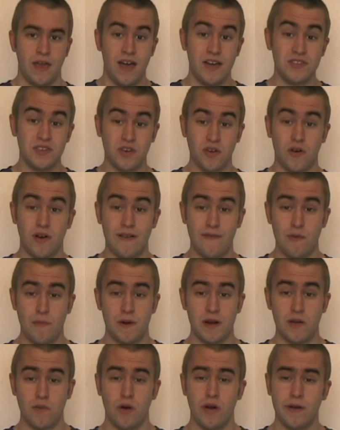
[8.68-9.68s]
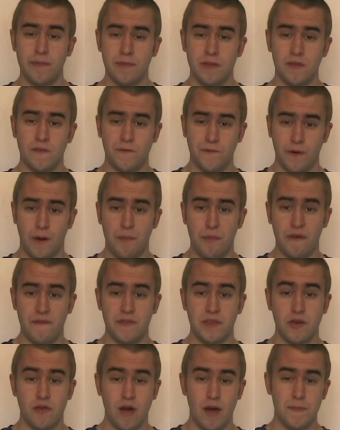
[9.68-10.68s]
How's it going, everybody? Welcome to the film
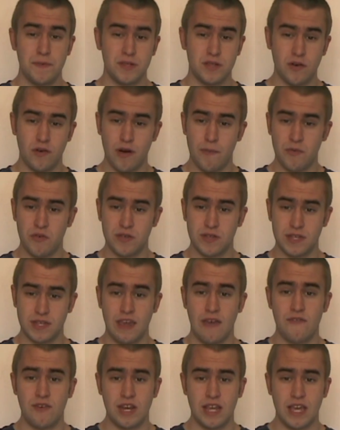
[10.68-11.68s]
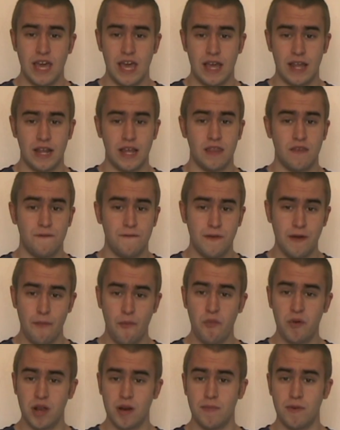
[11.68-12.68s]
review, episode number 78, and the
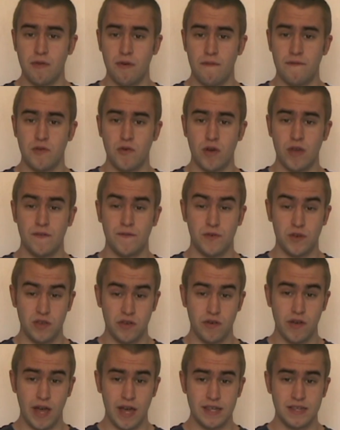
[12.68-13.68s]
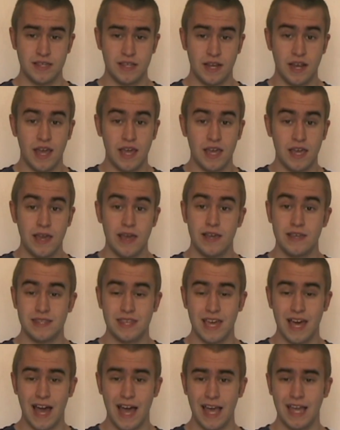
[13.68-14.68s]
film I'm going to be reviewing for you guys today is
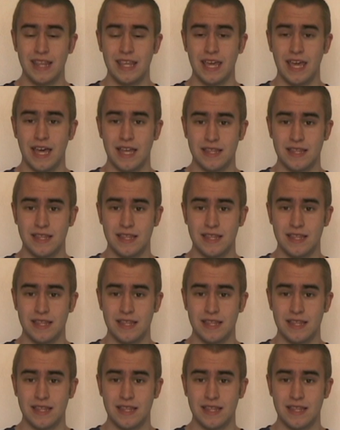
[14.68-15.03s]
the highly